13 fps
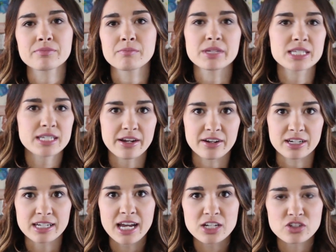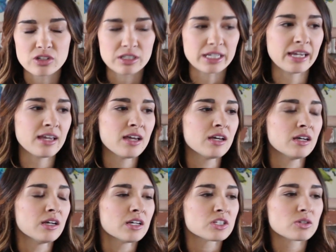miscarrying naturally.
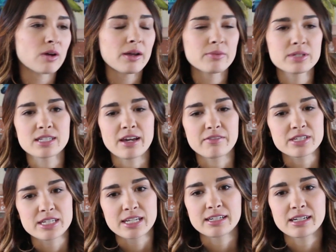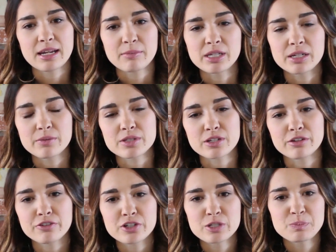So I was devastated. I mean, it was our
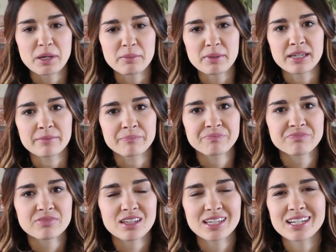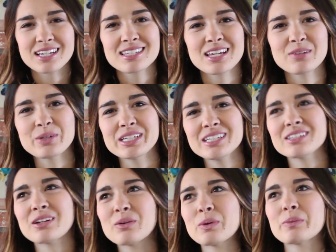first baby, and like I said, we didn't
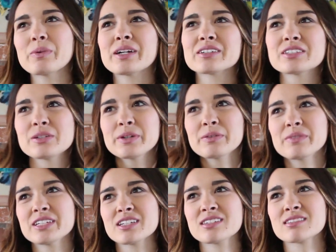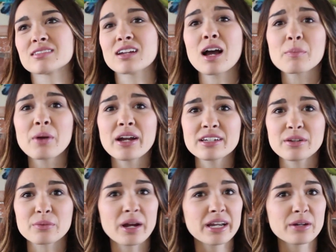know what we were doing. We just got
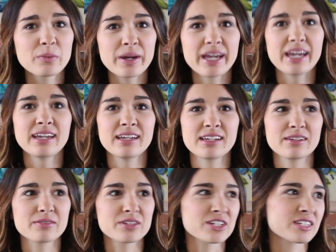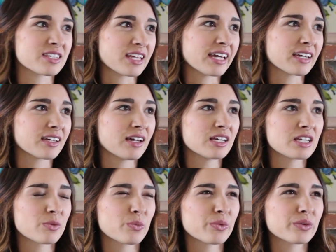pregnant right away, and it was just like
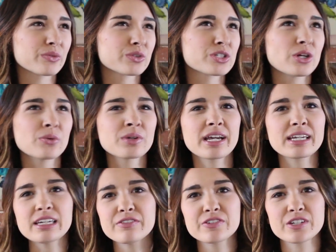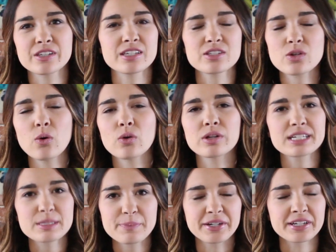so naive to this whole
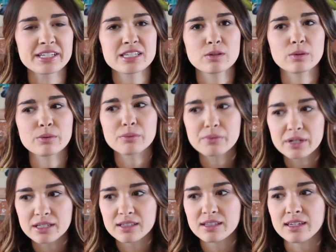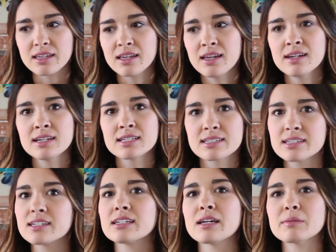experience. So it really
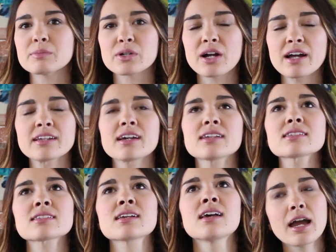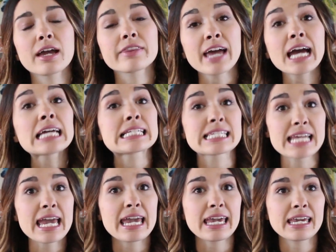did a number on us. That
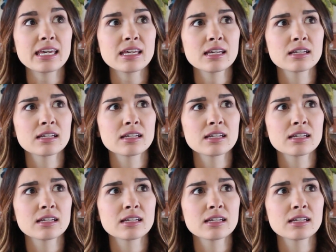day